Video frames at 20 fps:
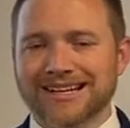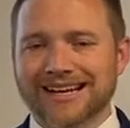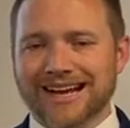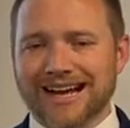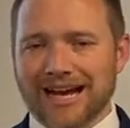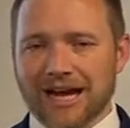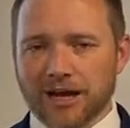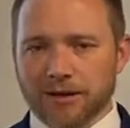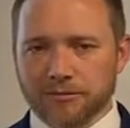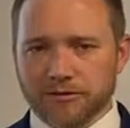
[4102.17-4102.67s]

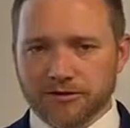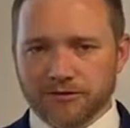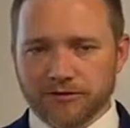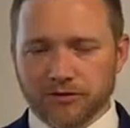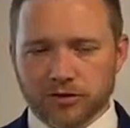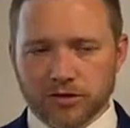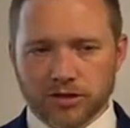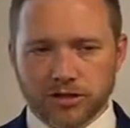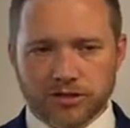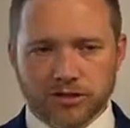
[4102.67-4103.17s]
I'm
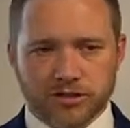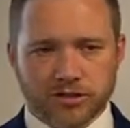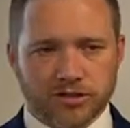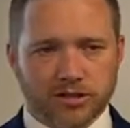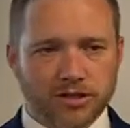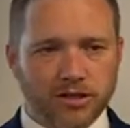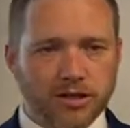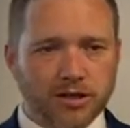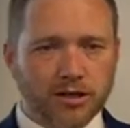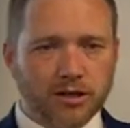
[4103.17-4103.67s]

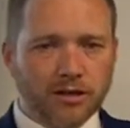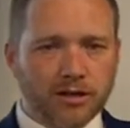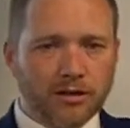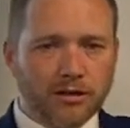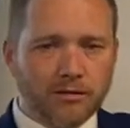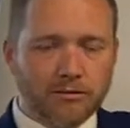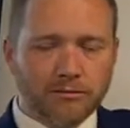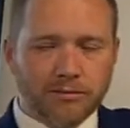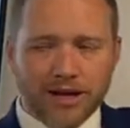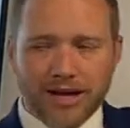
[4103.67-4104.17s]
divorced.
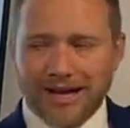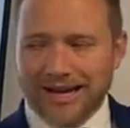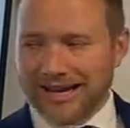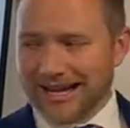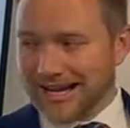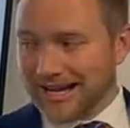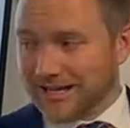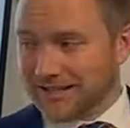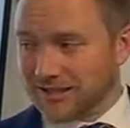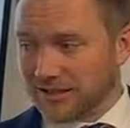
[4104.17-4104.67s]
My
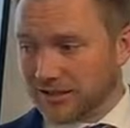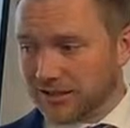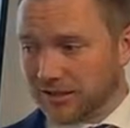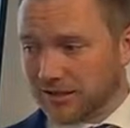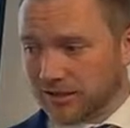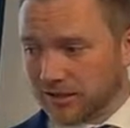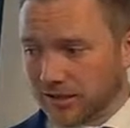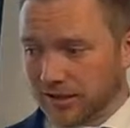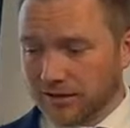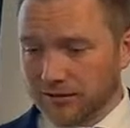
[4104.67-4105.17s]
ex is
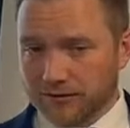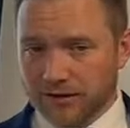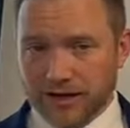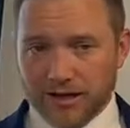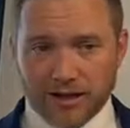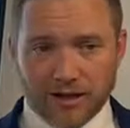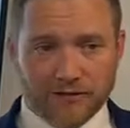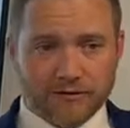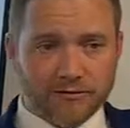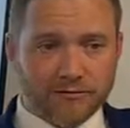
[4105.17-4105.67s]
going to file
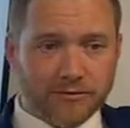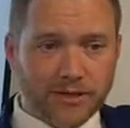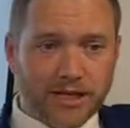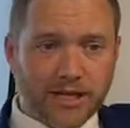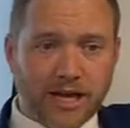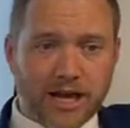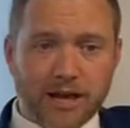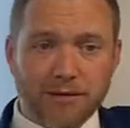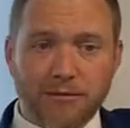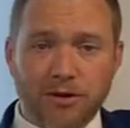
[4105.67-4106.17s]
off of
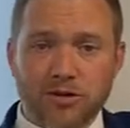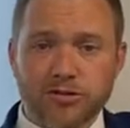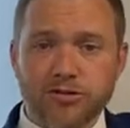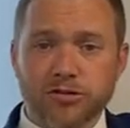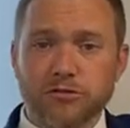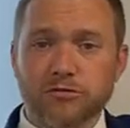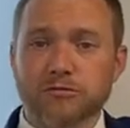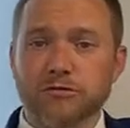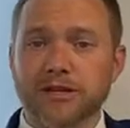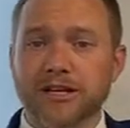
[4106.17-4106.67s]
me. I'm also
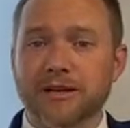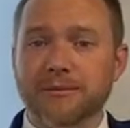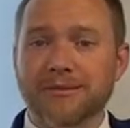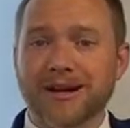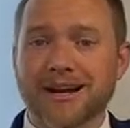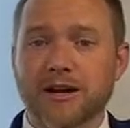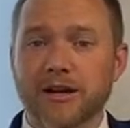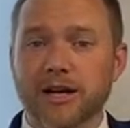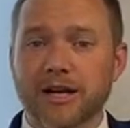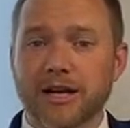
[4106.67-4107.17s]

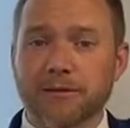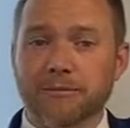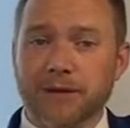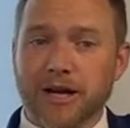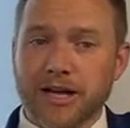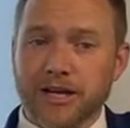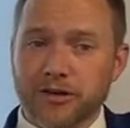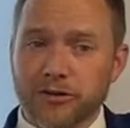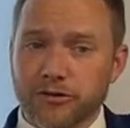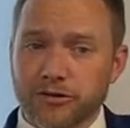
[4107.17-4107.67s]
remarried and
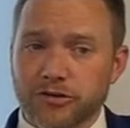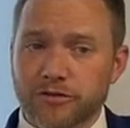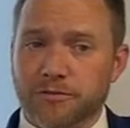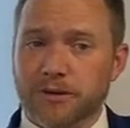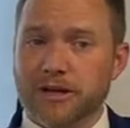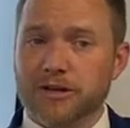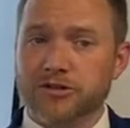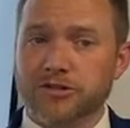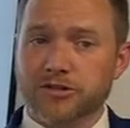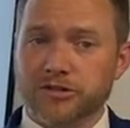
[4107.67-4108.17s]
my new
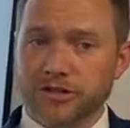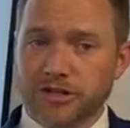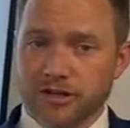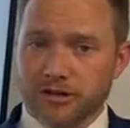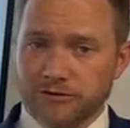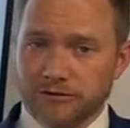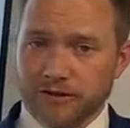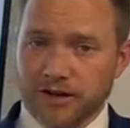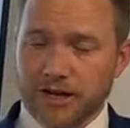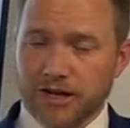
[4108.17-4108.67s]
spouse is going
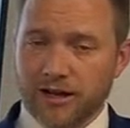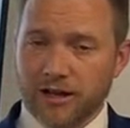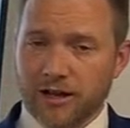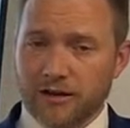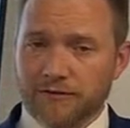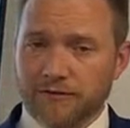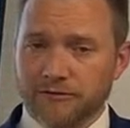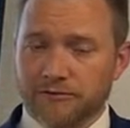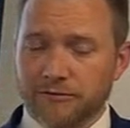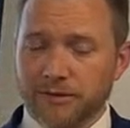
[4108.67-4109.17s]
to file
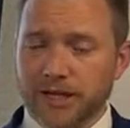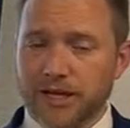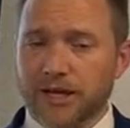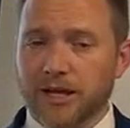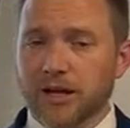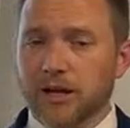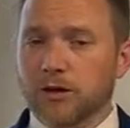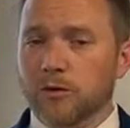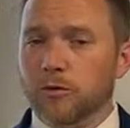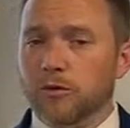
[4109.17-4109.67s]
off of me.
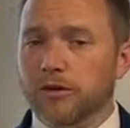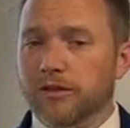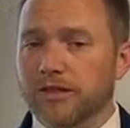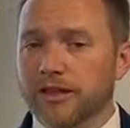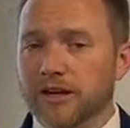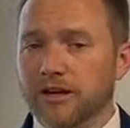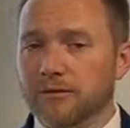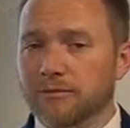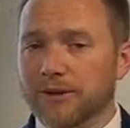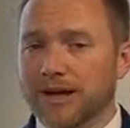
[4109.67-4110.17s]
Will
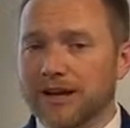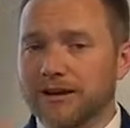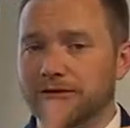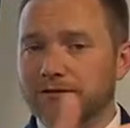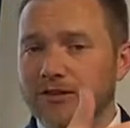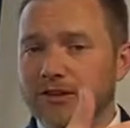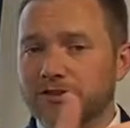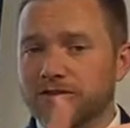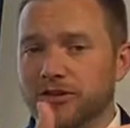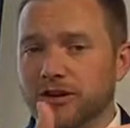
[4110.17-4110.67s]
their
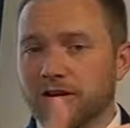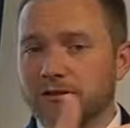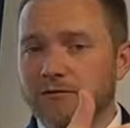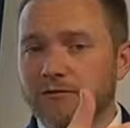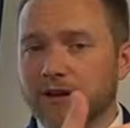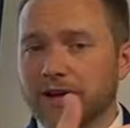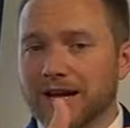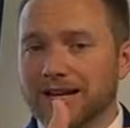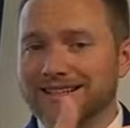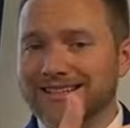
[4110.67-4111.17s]
benefits
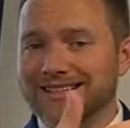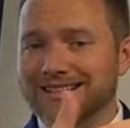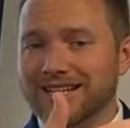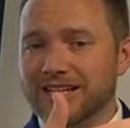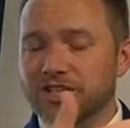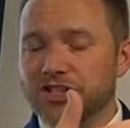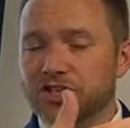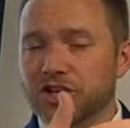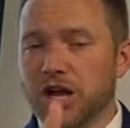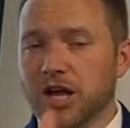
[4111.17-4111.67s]
affect
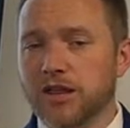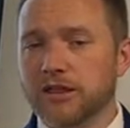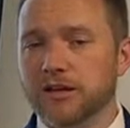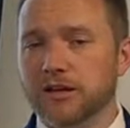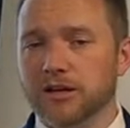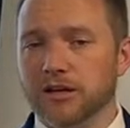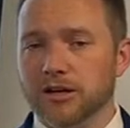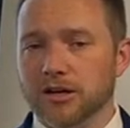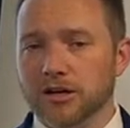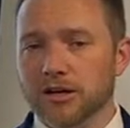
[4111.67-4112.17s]
each
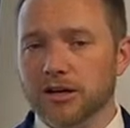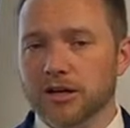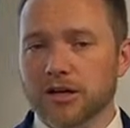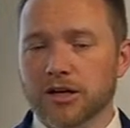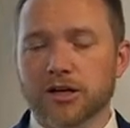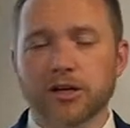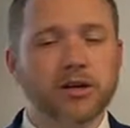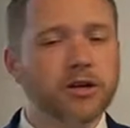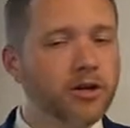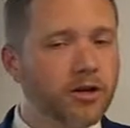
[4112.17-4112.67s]
other?
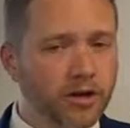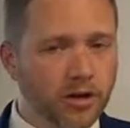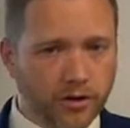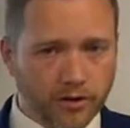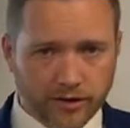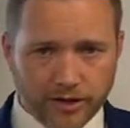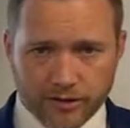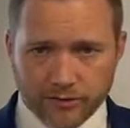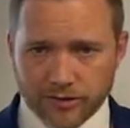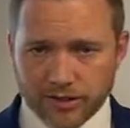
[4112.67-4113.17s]
No,
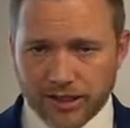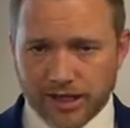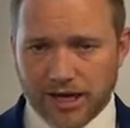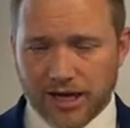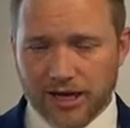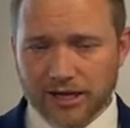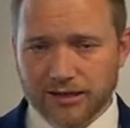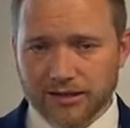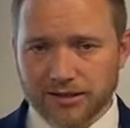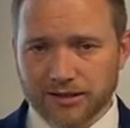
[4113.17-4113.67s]
they will
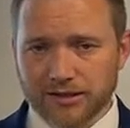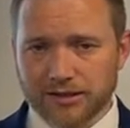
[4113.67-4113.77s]
not.